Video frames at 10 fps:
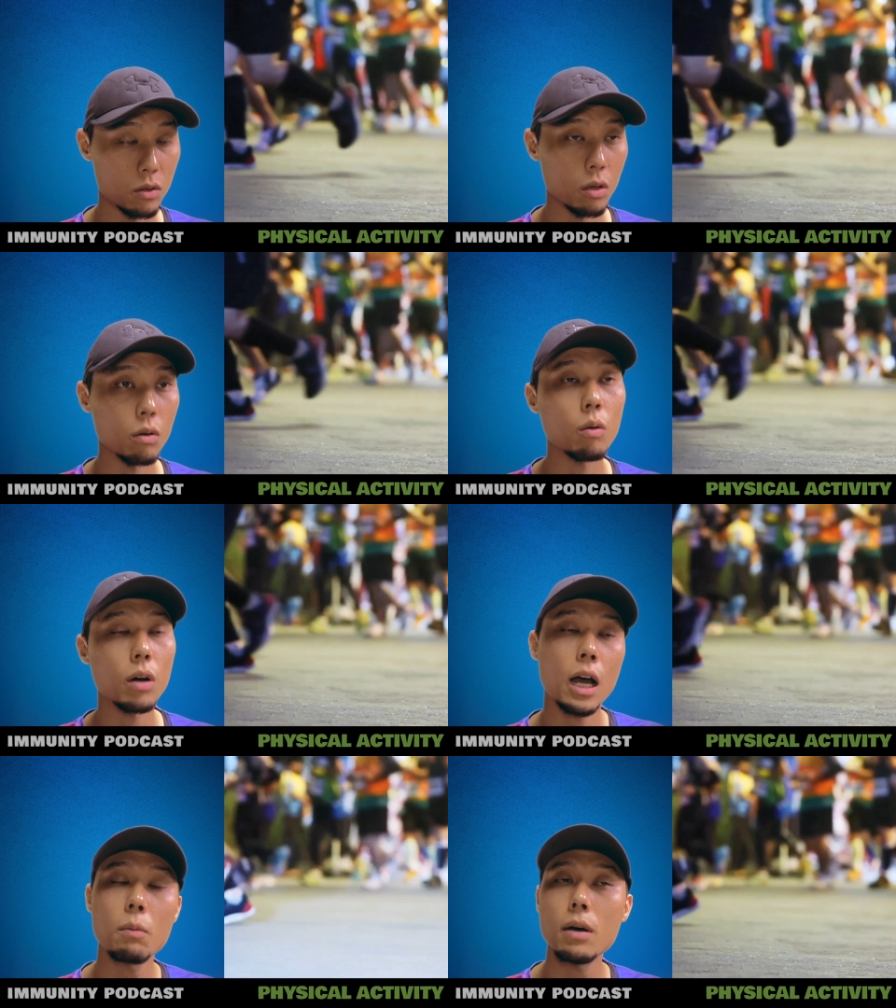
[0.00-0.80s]
So
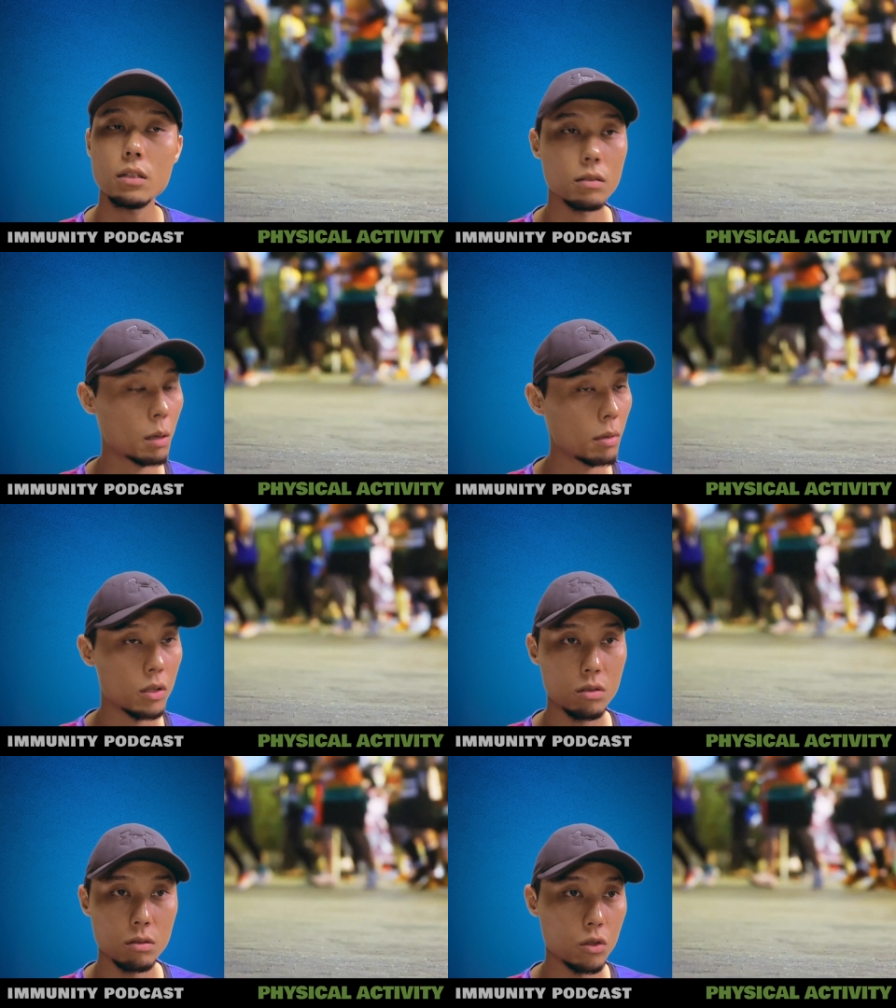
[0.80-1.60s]
how about how about
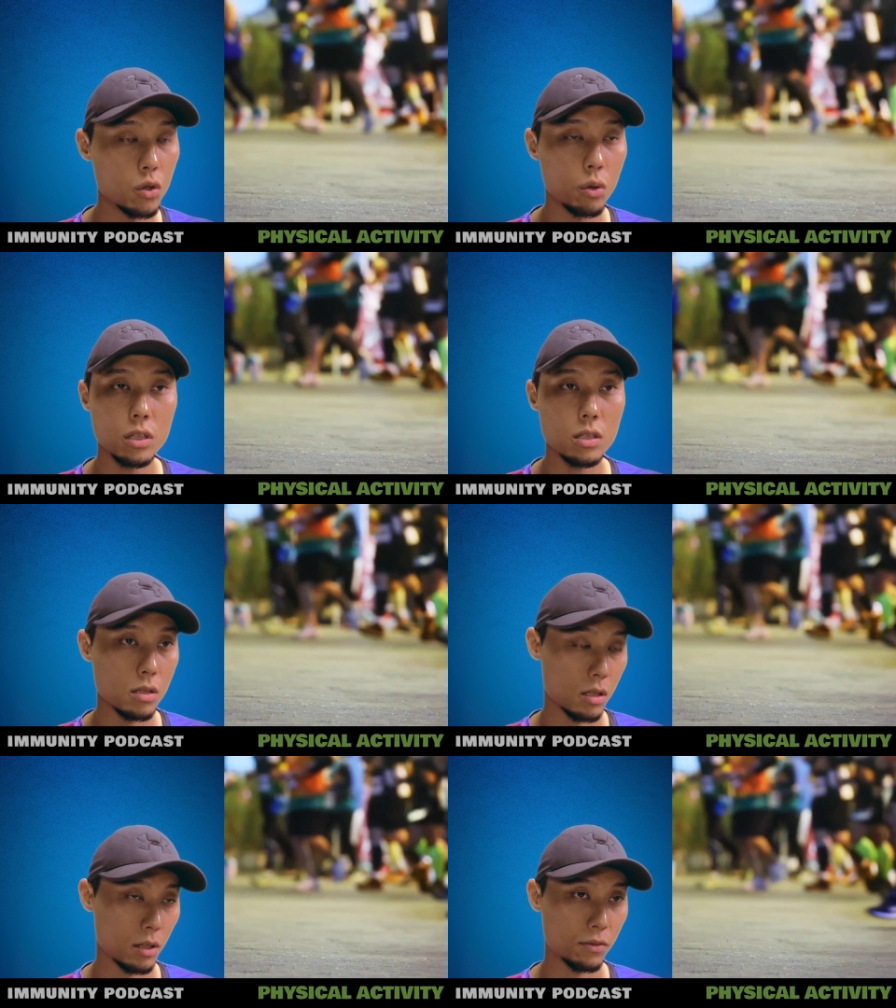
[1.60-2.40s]
joints and
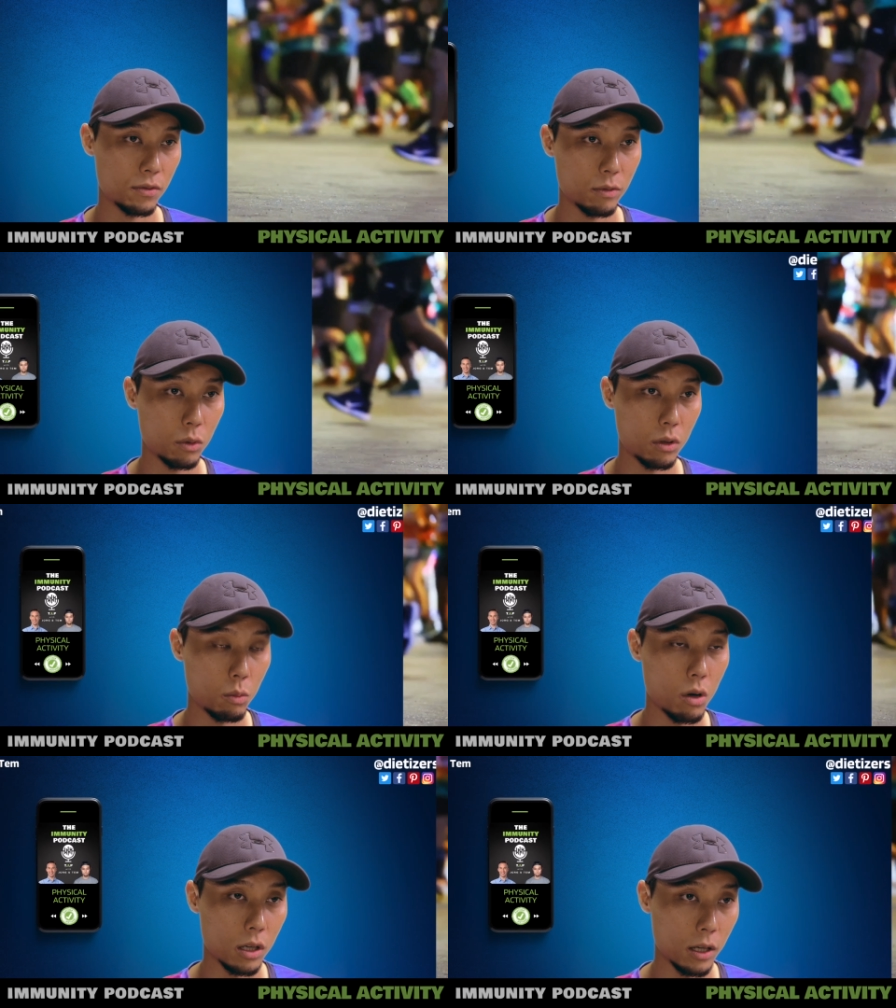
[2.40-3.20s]
stuff for
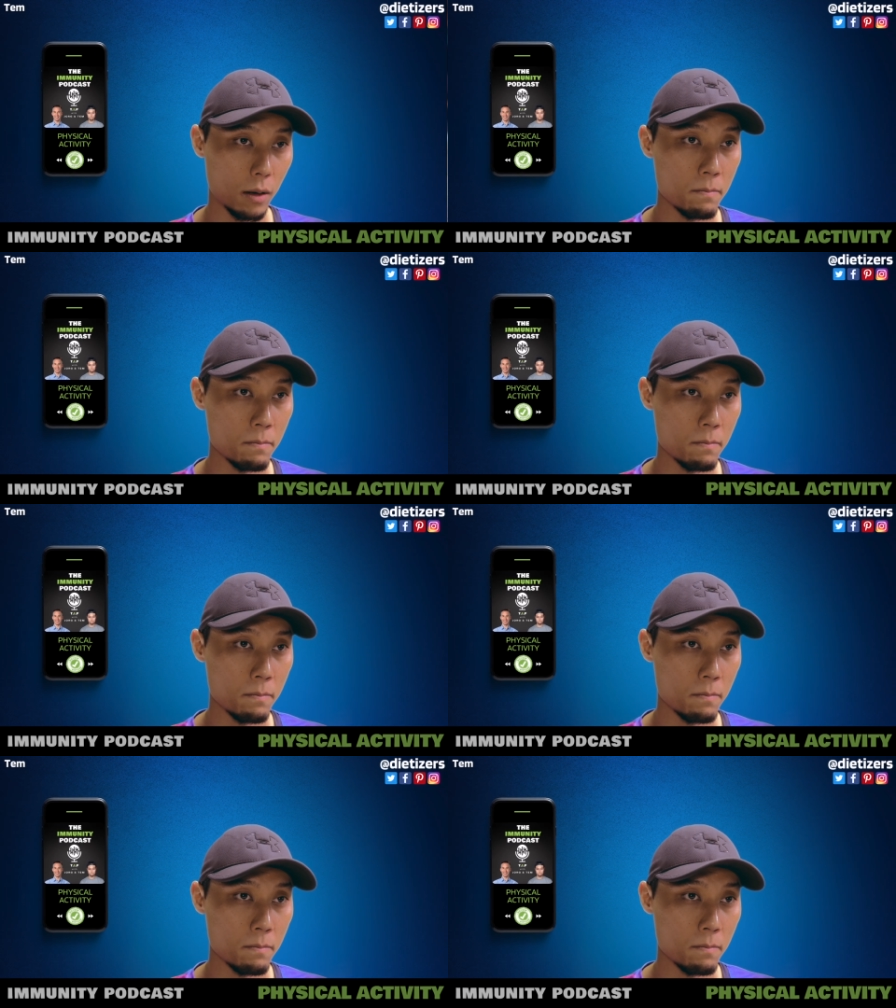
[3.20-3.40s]
walking?